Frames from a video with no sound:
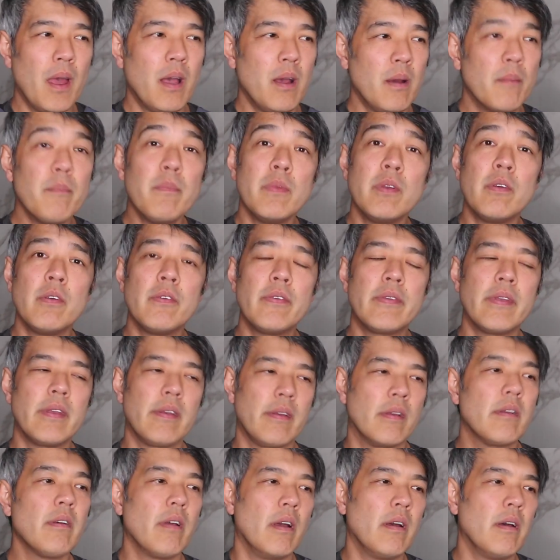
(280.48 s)
um,
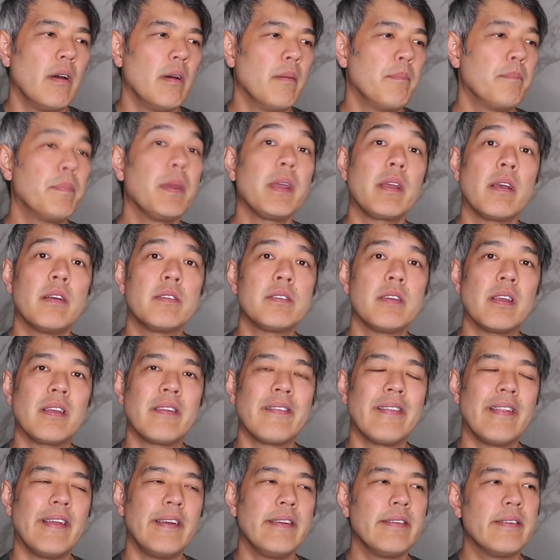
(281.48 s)
using uh,
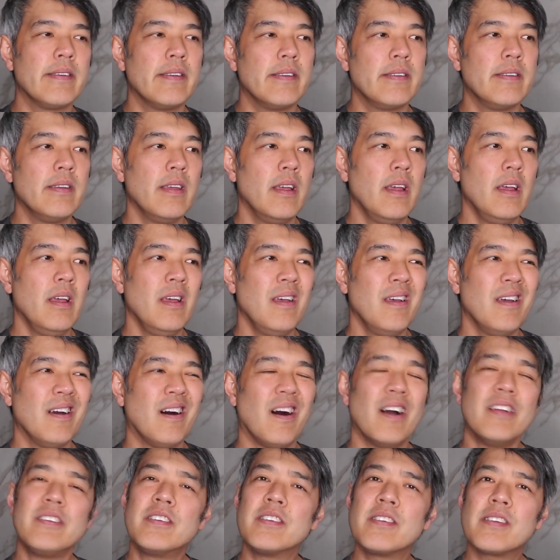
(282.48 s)
picosecond lasers,
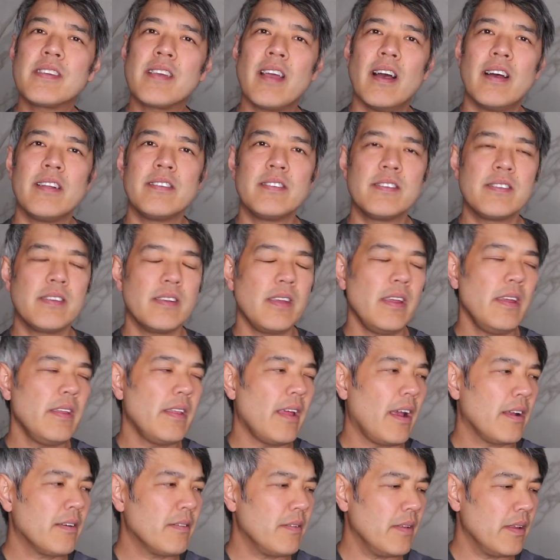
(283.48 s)
I just can't see it
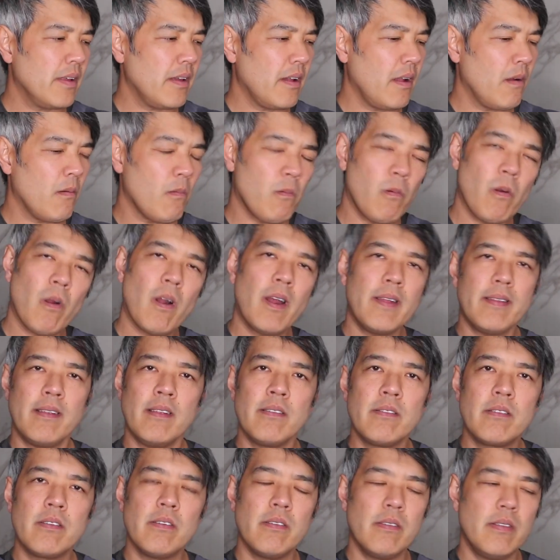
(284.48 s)
actually going right
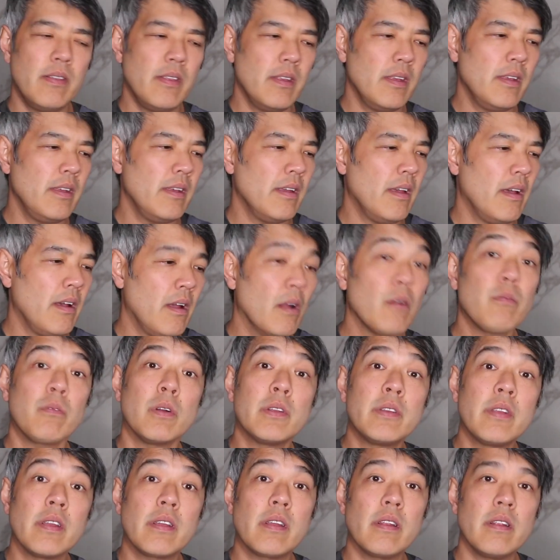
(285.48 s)
into the uh,
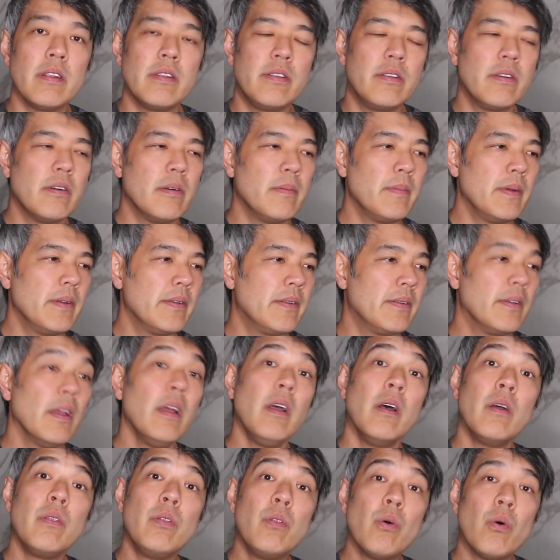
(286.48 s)
dermis.
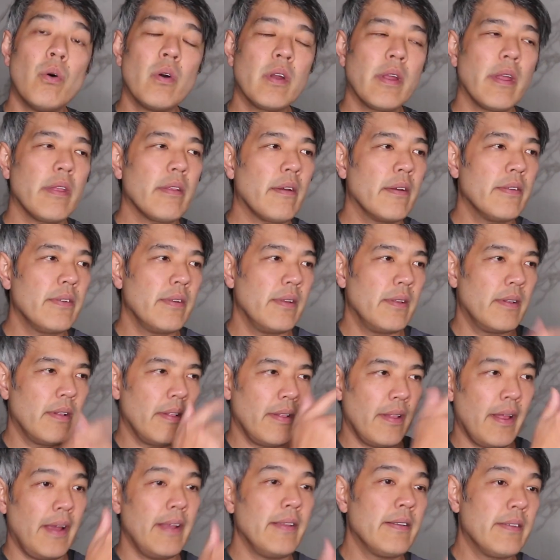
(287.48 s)
nor can I see the
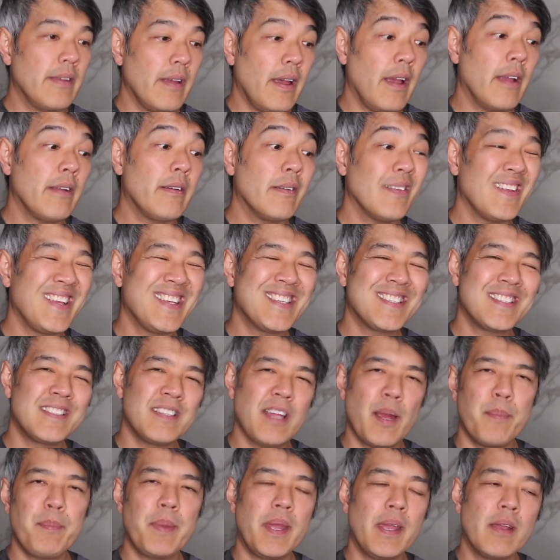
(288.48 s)
laser actually
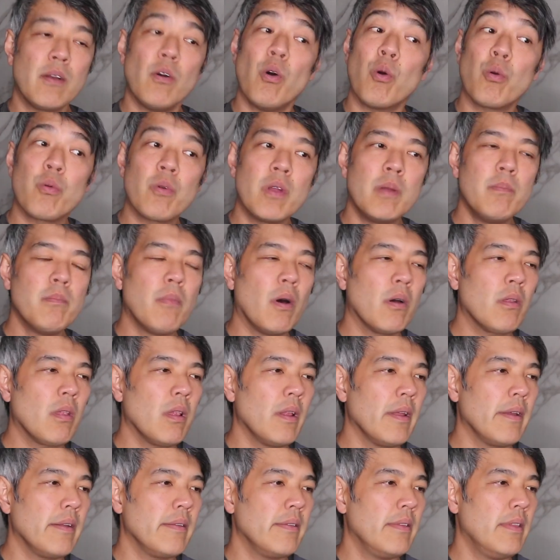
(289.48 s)
snapping or
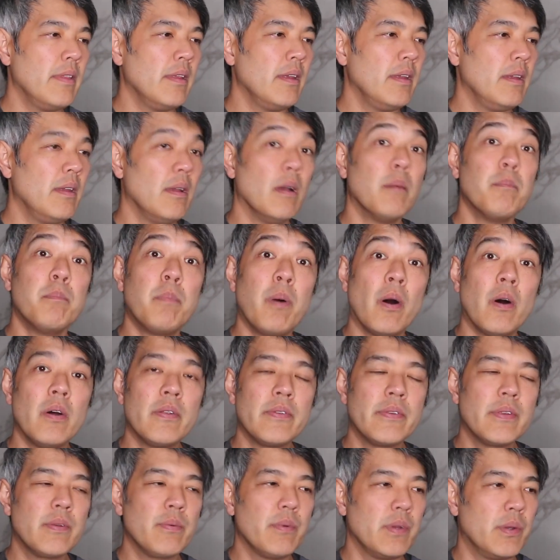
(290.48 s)
remodeling the
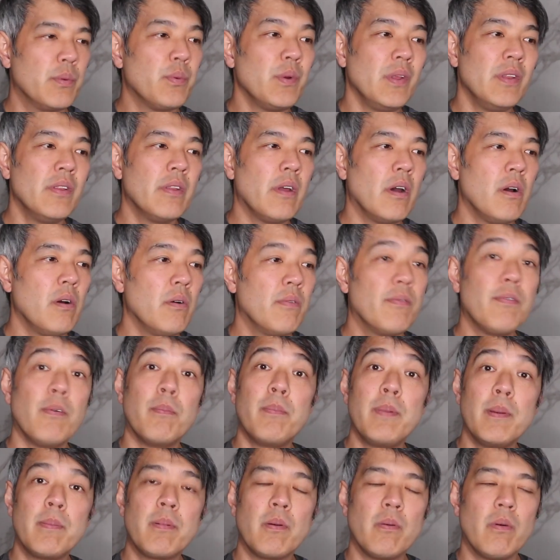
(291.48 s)
bonds, which we know for
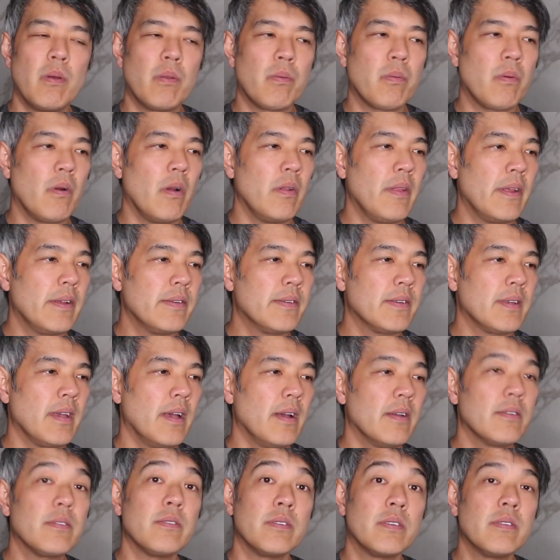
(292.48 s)
people with rolling
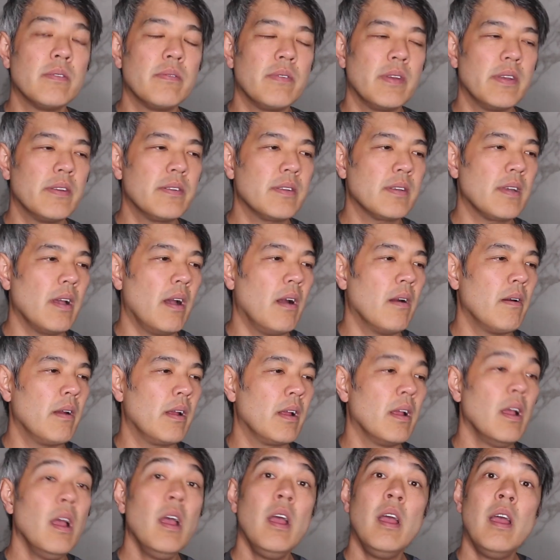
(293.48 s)
scars and severe
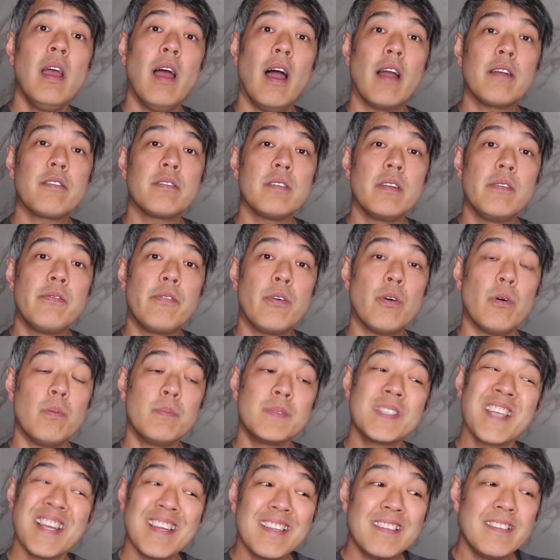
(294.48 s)
scarring, actually
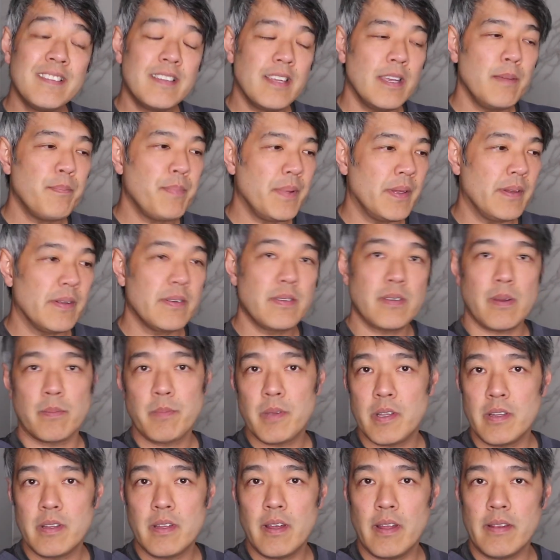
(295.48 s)
forms deep in the
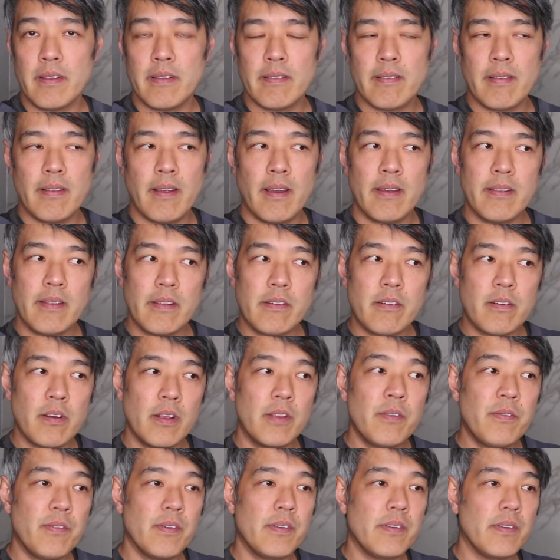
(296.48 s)
subcutaneous layer that
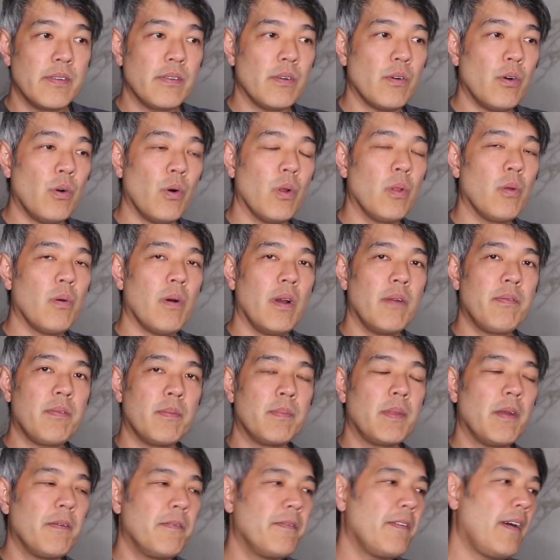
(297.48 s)
transverses all the way
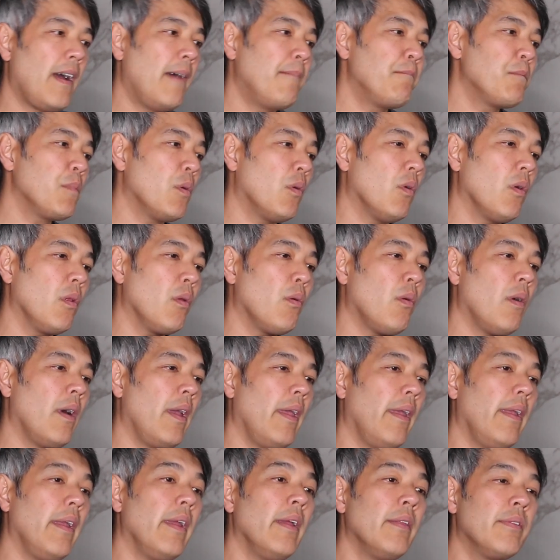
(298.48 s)
from the fat all the
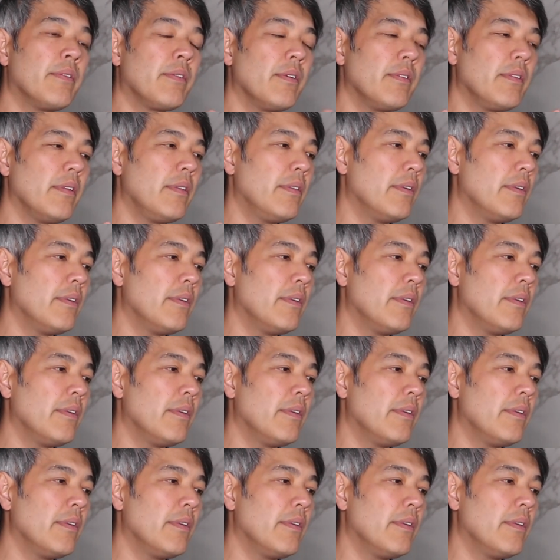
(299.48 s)
way into the